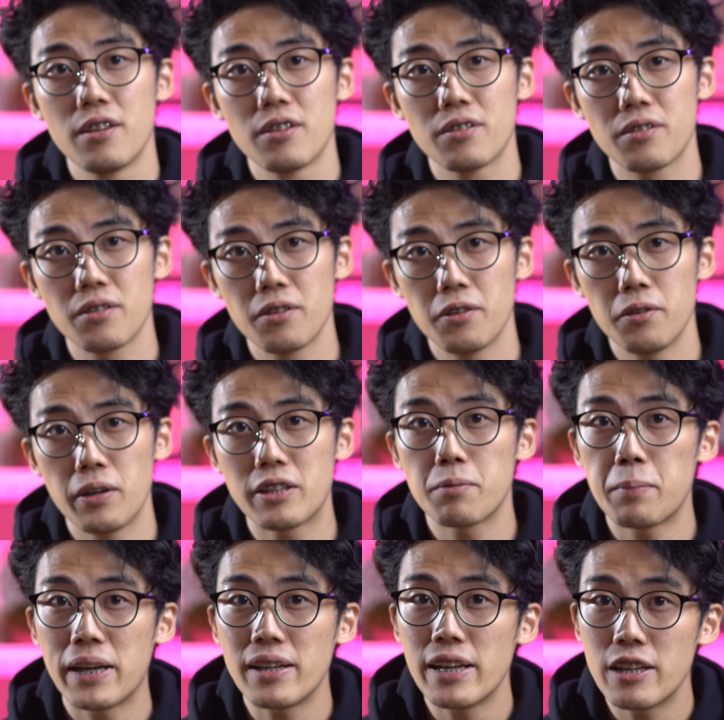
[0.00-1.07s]
So it's
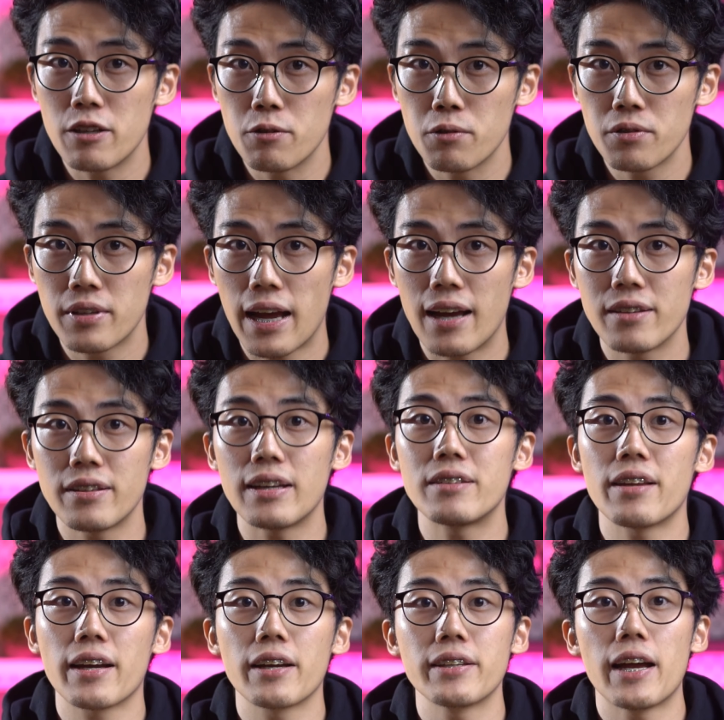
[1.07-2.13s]
mainly used as a
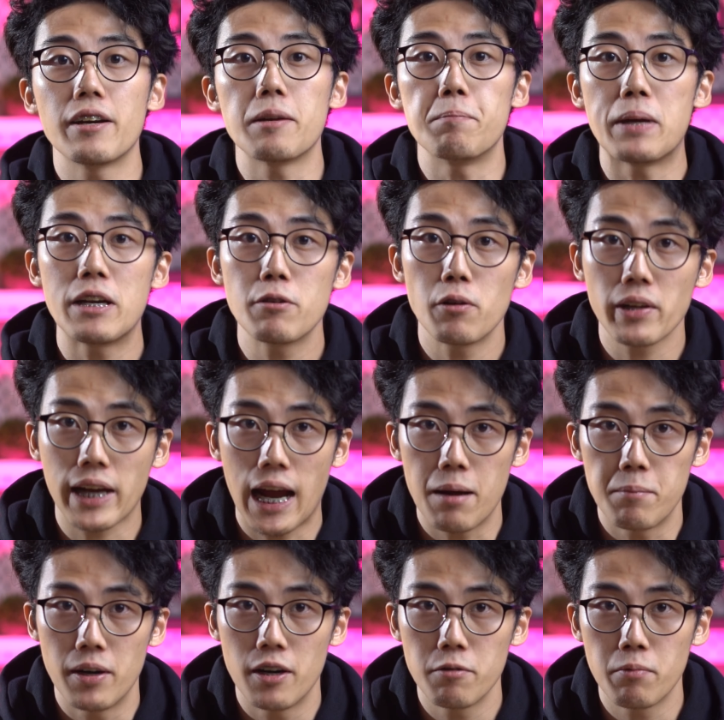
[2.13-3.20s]
secondary B-roll
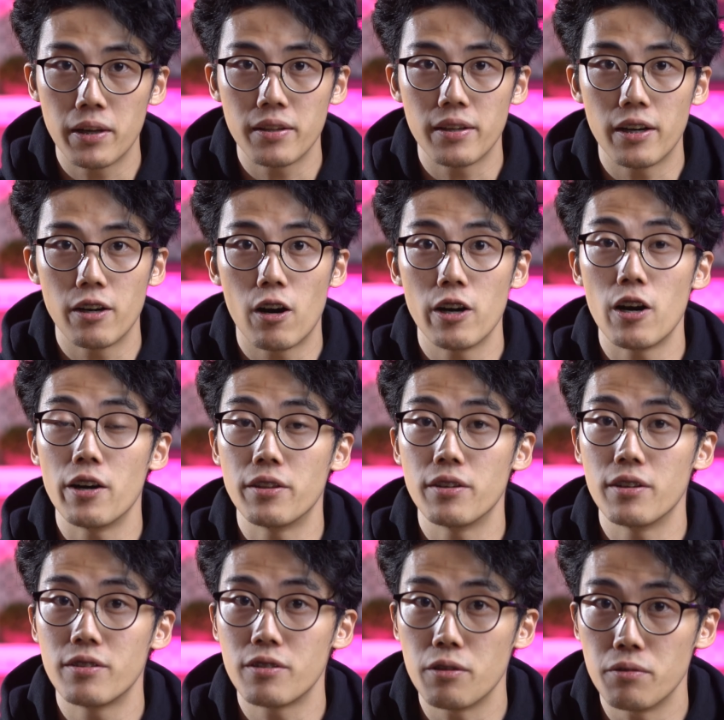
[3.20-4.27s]
camera when there are
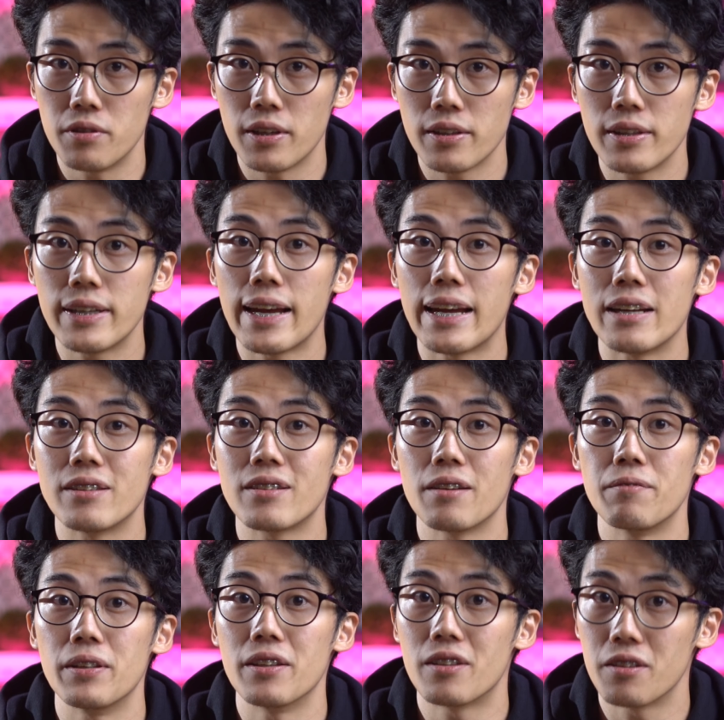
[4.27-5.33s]
others using the
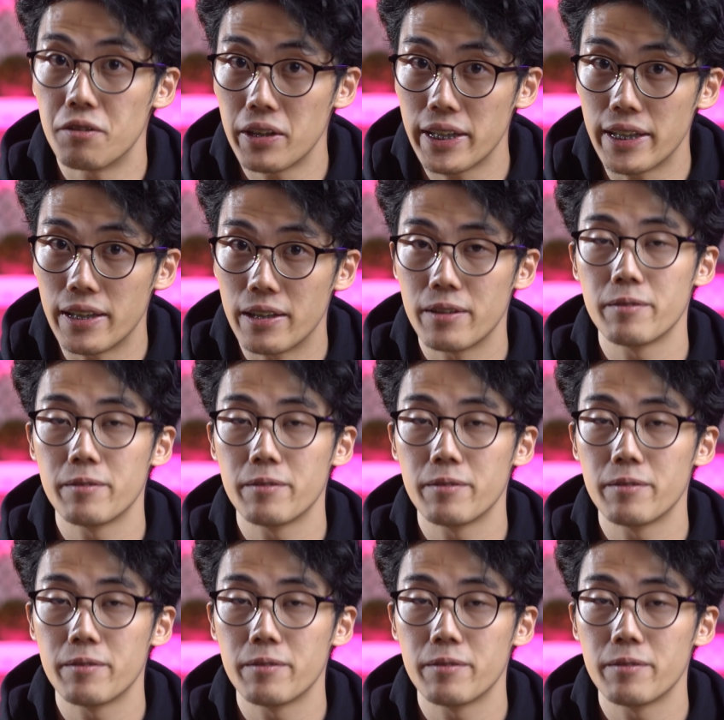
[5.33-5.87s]
A7 III.